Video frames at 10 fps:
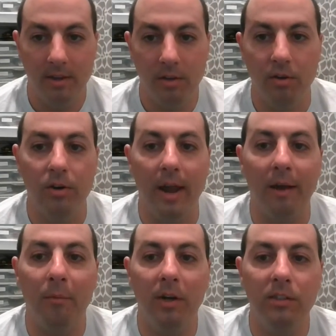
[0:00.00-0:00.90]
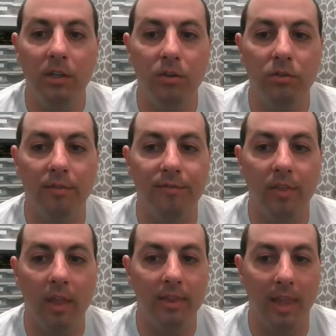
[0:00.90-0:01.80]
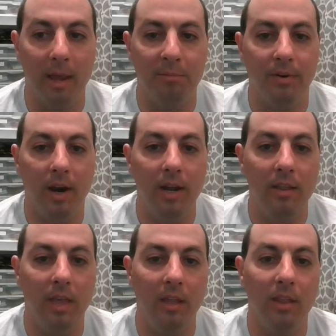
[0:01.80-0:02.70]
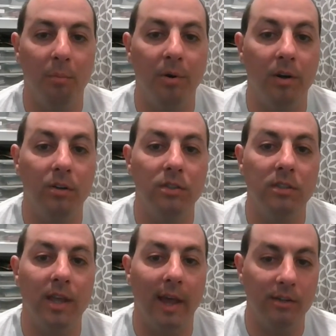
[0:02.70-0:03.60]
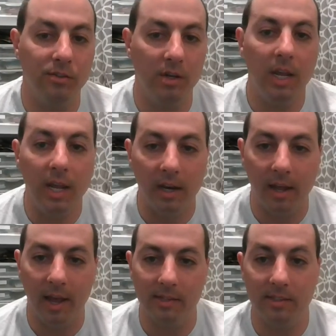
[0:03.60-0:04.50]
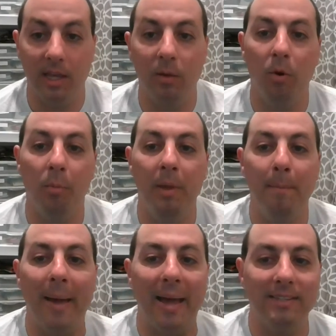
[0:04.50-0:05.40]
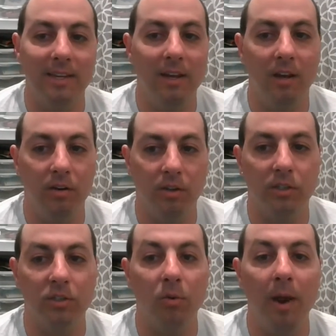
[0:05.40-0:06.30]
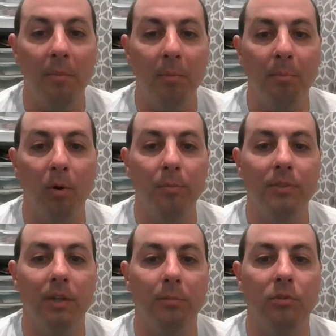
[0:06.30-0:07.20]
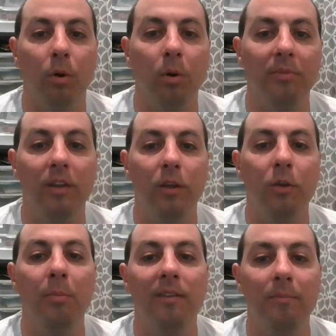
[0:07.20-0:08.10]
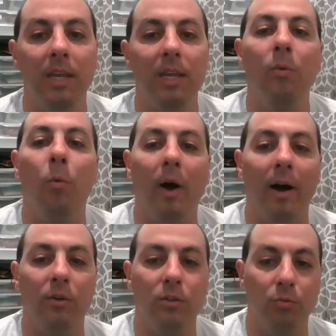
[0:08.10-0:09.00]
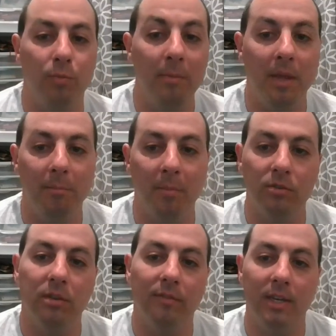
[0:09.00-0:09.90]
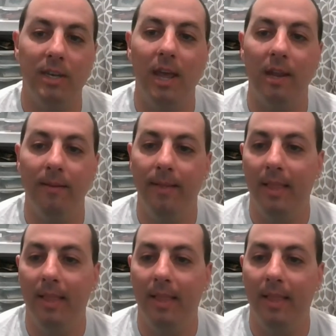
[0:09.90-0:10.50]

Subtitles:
You do not want to use a flood lamp or anything that produces extra heat, as they will be basking under the ceramic bulbs and absorbing UVB while swimming most of the day.